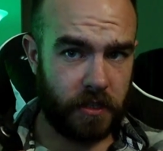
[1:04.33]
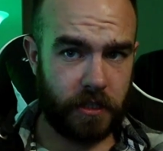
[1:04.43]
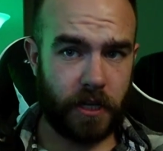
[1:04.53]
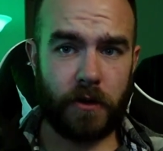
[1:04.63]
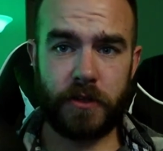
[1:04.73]

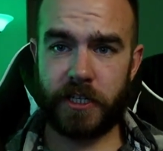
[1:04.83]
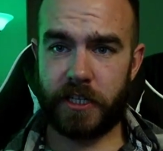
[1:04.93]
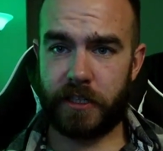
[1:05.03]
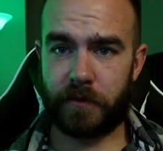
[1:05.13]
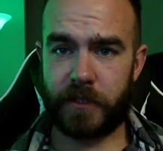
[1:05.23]
the OG,
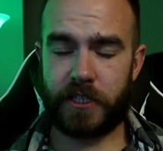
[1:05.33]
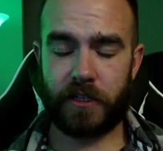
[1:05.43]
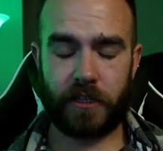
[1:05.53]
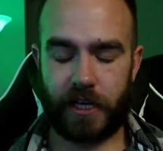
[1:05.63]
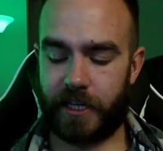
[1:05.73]
the
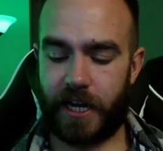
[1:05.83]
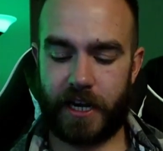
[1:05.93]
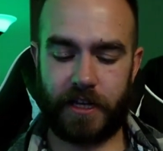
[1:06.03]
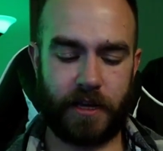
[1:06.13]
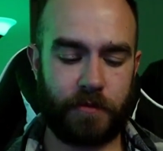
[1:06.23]
original, I got
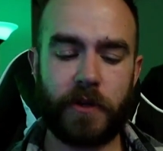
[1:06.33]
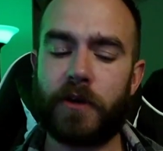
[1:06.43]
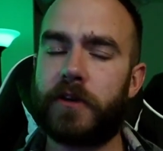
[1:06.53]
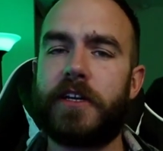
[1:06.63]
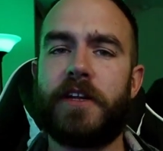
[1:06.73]
it. I
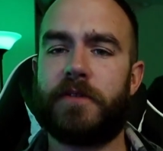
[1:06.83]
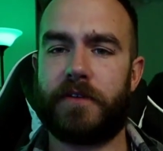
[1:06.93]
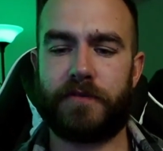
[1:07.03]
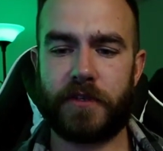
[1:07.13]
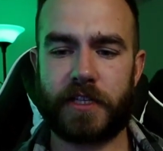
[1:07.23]
pre-ordered it when it
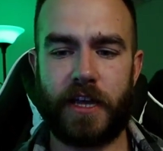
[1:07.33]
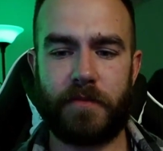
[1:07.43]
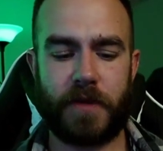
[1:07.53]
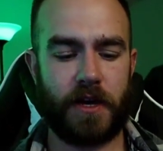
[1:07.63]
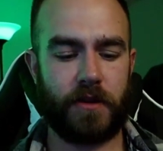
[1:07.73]
first
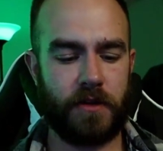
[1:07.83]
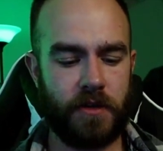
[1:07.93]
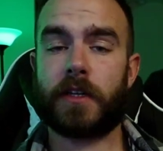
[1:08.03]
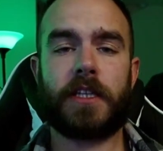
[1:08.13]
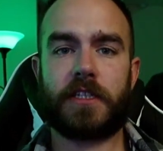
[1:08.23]
came out. So
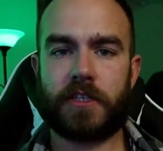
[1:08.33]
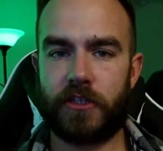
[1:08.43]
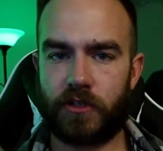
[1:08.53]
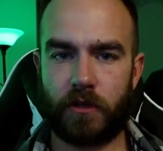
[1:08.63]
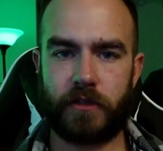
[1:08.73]
I got this
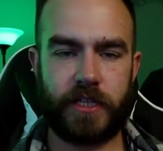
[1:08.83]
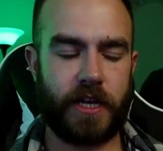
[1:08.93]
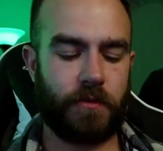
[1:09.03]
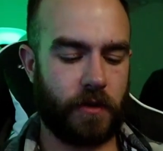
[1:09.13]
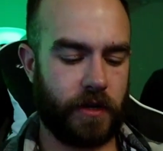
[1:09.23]
controller
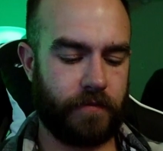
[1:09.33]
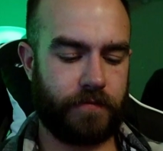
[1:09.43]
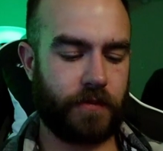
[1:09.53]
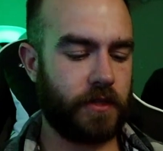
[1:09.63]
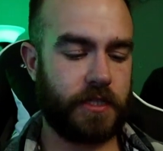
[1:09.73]
day one,
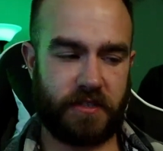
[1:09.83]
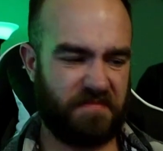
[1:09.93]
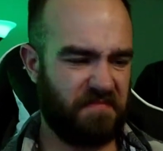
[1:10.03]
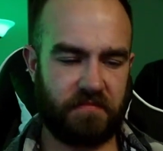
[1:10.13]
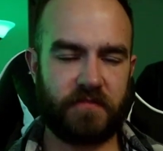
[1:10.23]
first
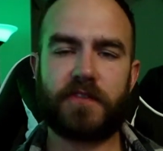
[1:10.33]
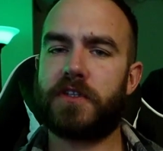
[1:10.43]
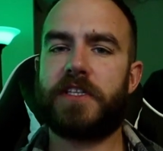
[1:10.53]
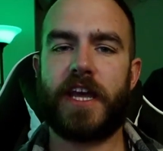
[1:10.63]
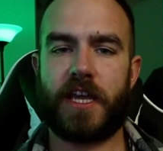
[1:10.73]

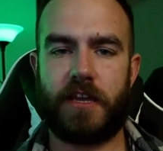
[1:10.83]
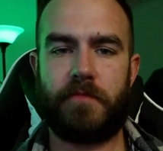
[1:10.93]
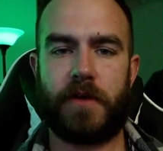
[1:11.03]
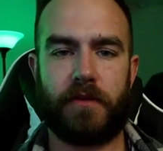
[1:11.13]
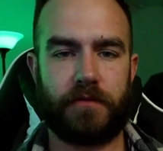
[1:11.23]
day it
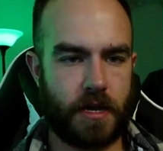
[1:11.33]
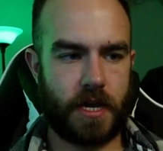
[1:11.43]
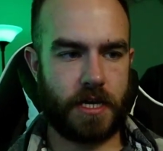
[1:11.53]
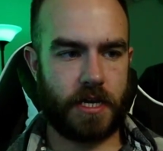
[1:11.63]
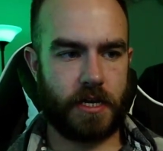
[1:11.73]
came out.
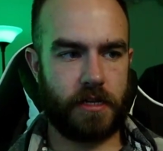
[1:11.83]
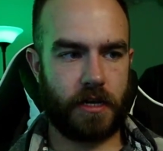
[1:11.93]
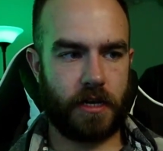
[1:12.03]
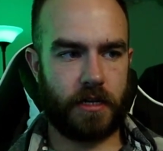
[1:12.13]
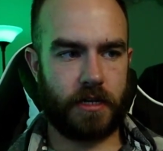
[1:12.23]
And
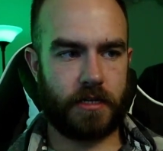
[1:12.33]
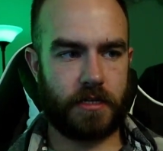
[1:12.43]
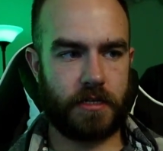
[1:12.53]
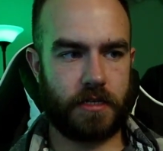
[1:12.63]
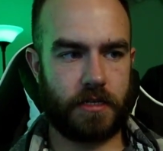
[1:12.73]

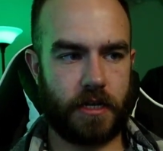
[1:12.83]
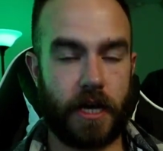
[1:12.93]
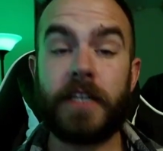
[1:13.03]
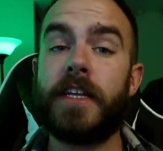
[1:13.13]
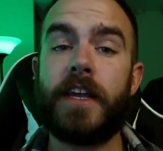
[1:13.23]

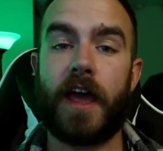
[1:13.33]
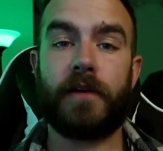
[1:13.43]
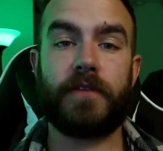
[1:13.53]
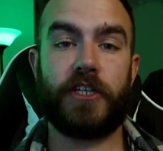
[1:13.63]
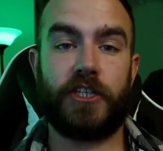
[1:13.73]
I did
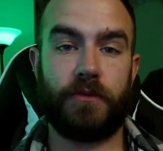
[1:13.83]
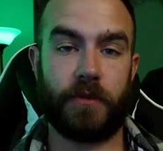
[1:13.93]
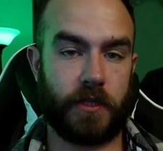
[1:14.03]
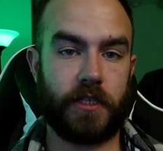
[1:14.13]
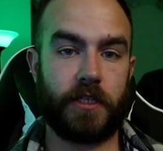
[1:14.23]
have an issue
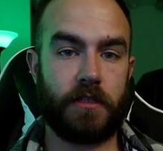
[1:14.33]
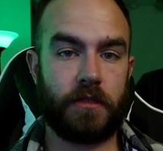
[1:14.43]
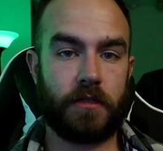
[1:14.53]
with it.